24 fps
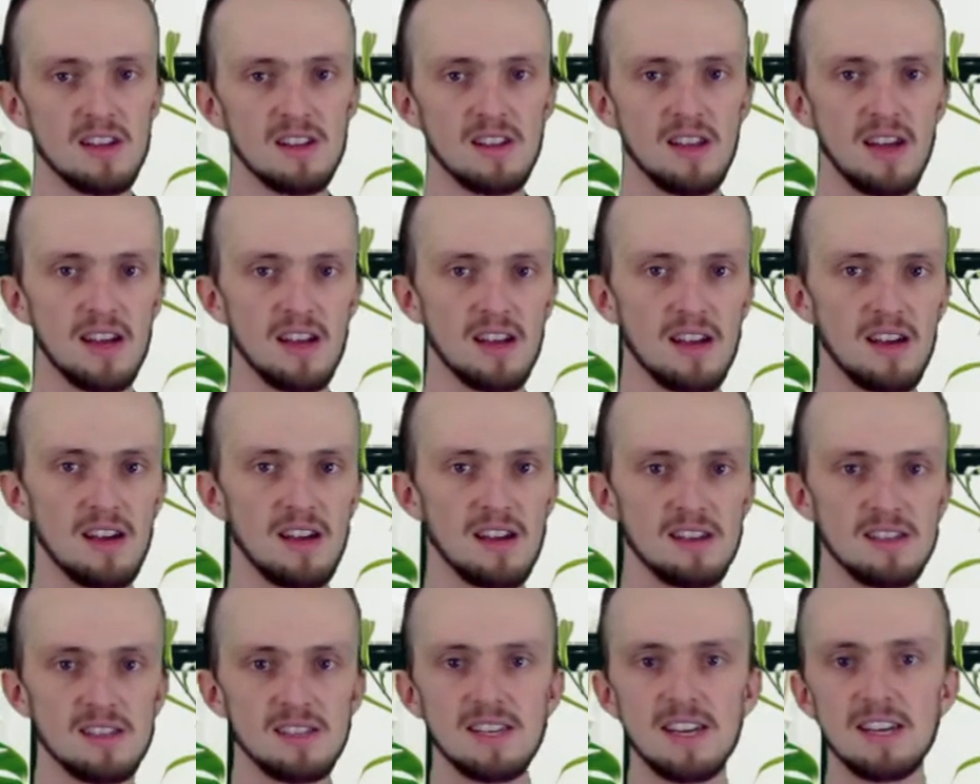like
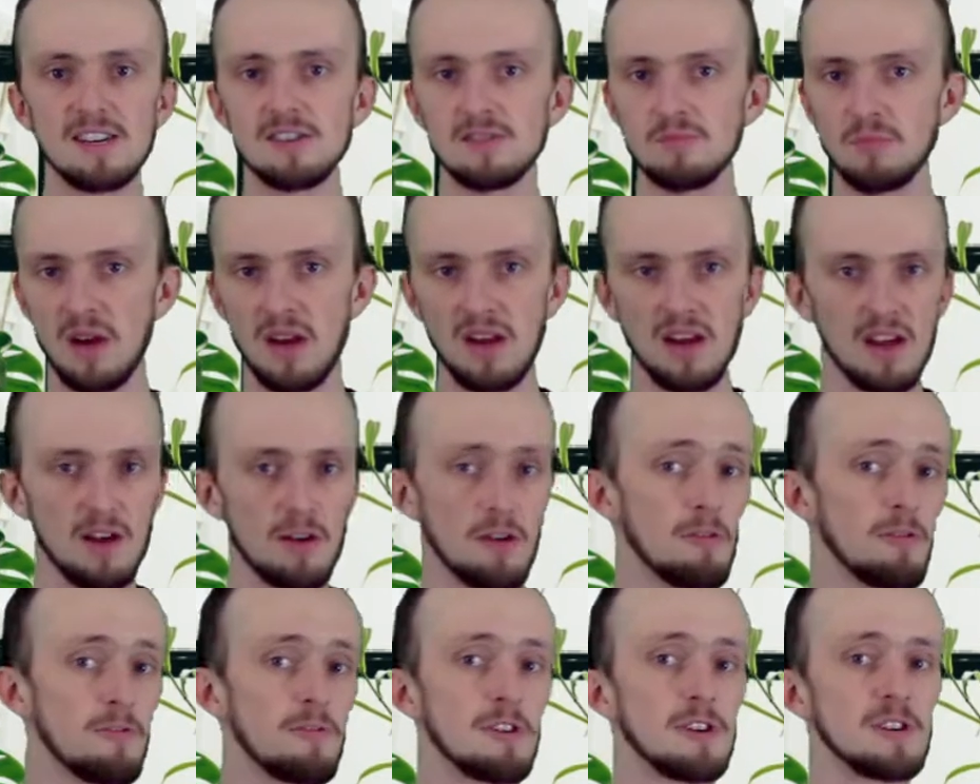a sales meeting or
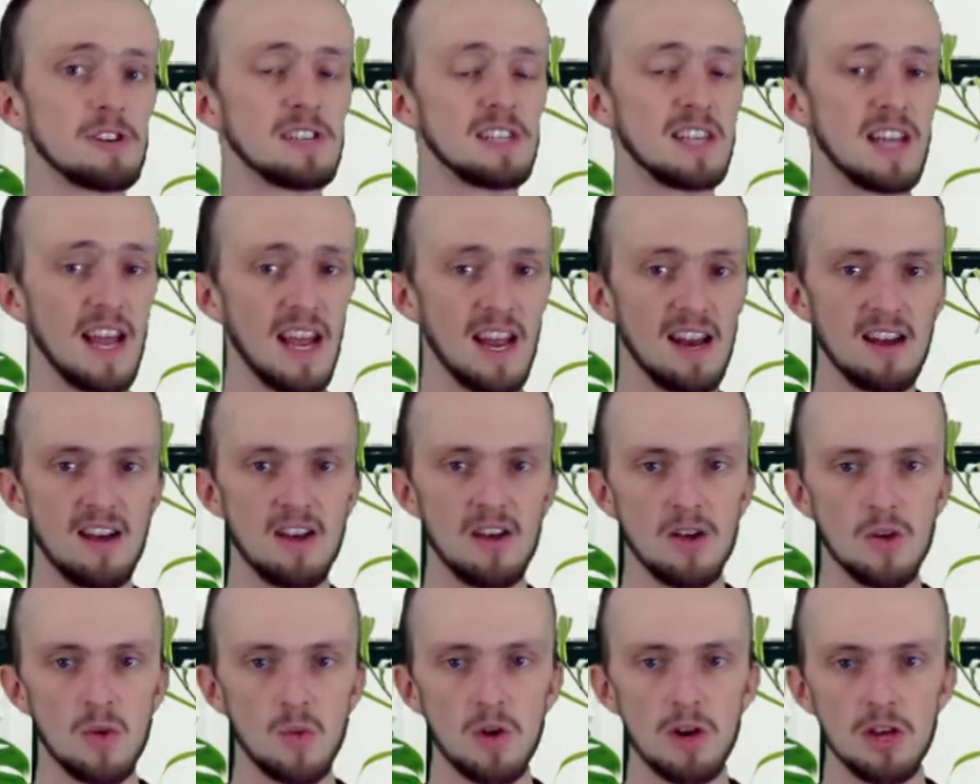a first date
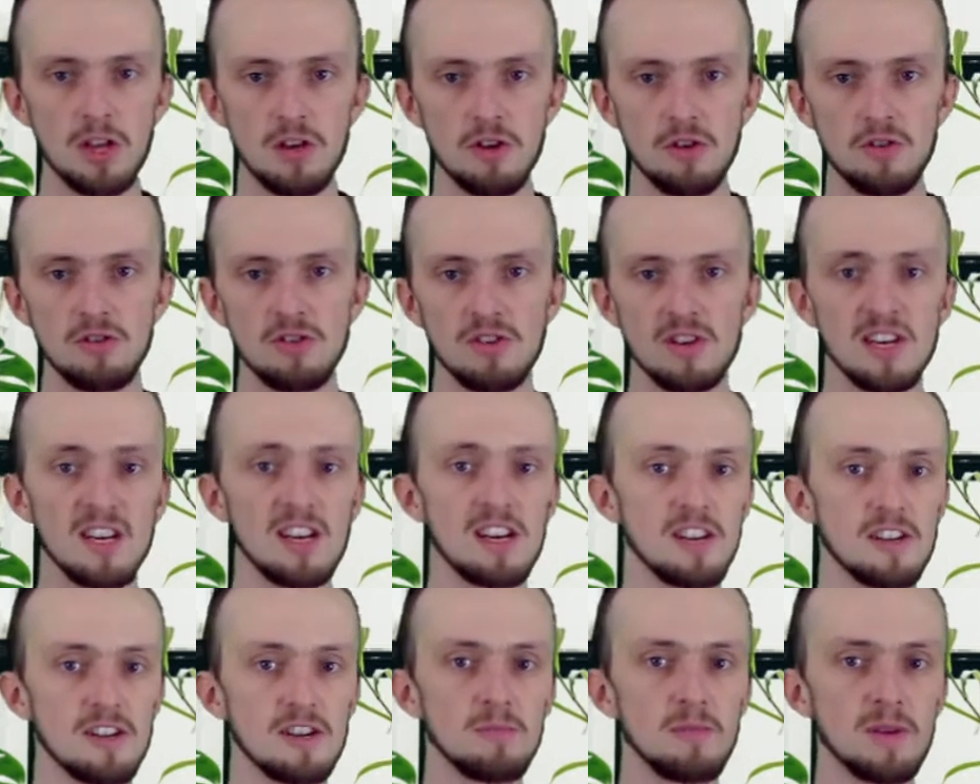where you need
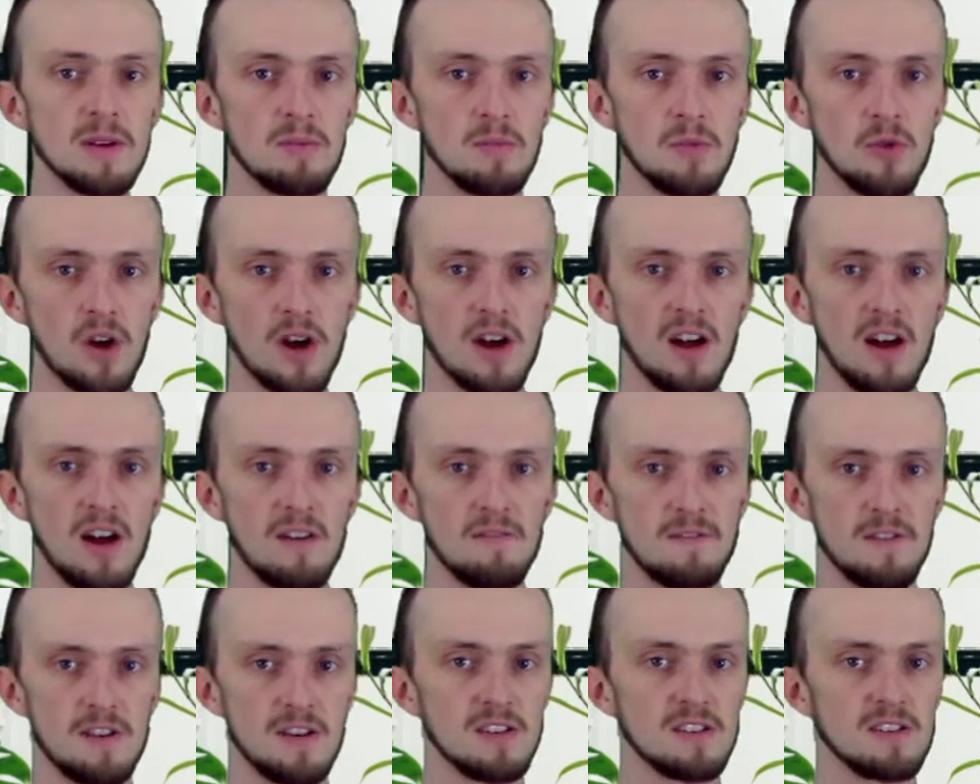a little bit more
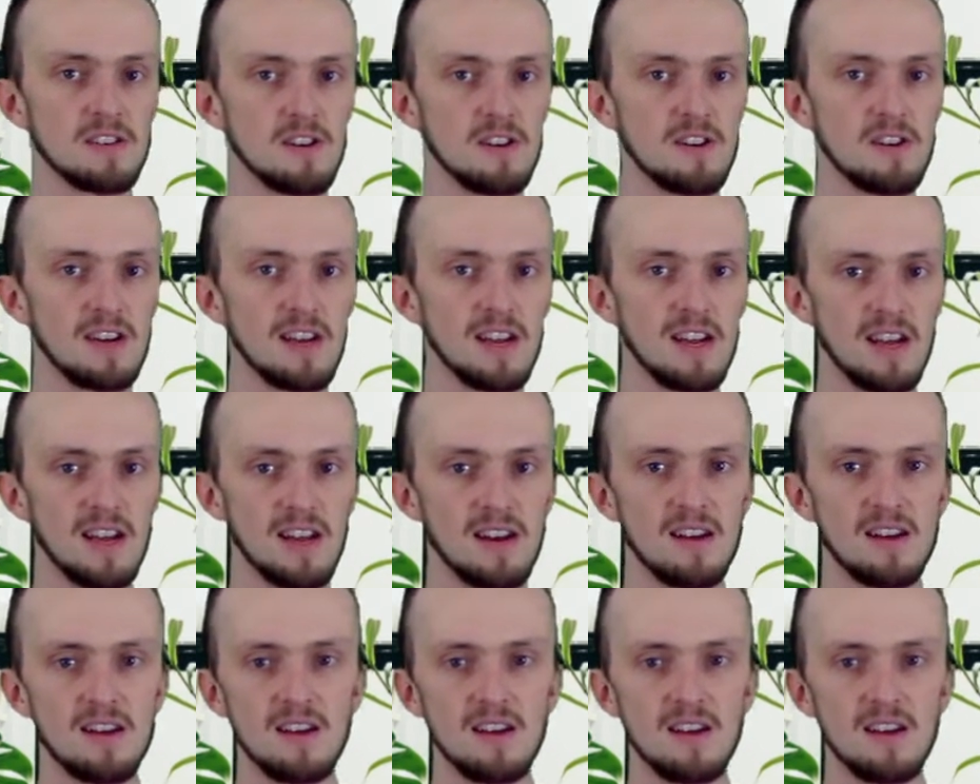confidence going in.